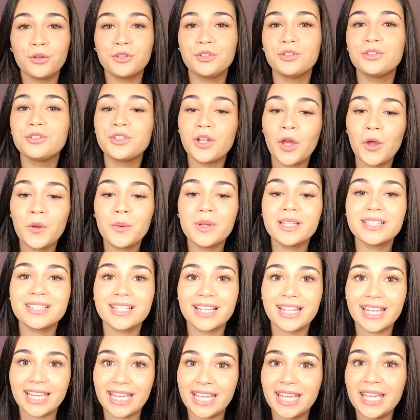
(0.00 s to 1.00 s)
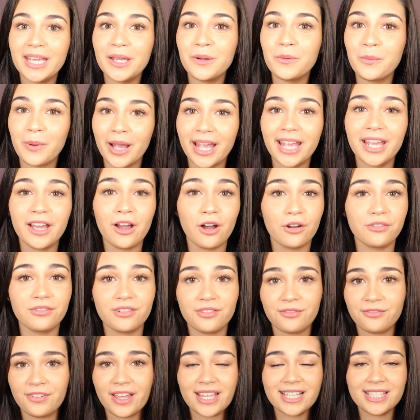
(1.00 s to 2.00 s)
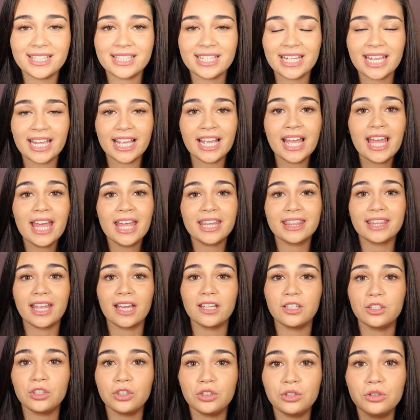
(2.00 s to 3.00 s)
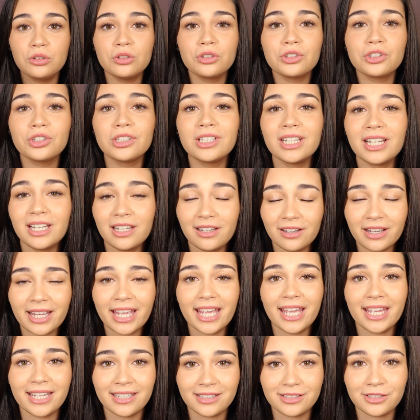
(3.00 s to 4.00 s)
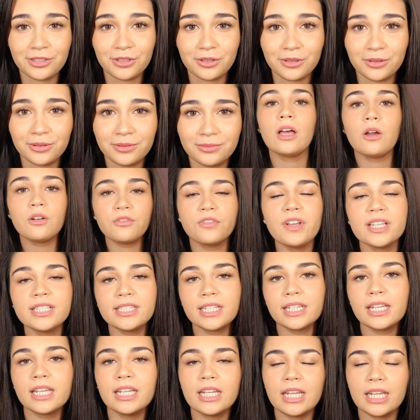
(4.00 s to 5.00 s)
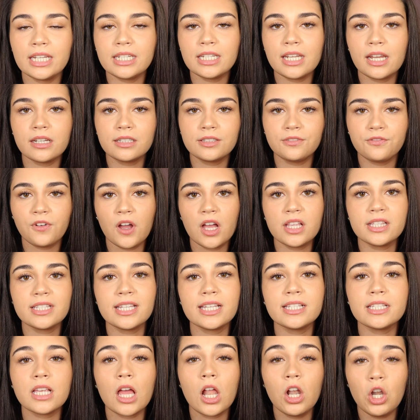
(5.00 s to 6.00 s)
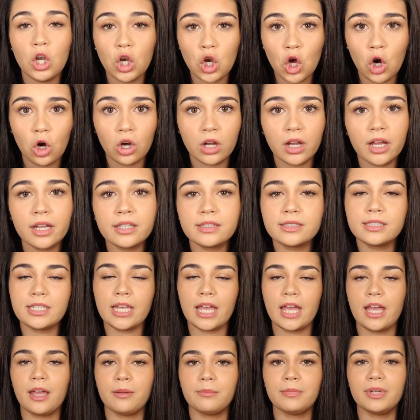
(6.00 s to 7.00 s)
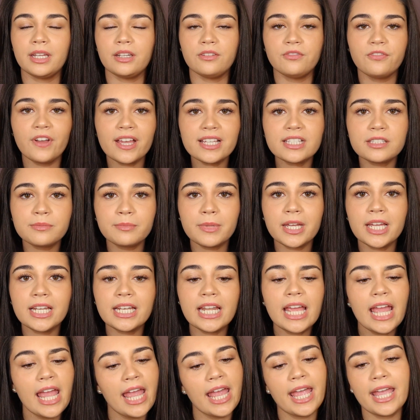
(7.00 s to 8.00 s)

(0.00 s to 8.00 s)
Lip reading: you know it's a key way of investing that you should look into. Now investing in index funds is a long-term investment.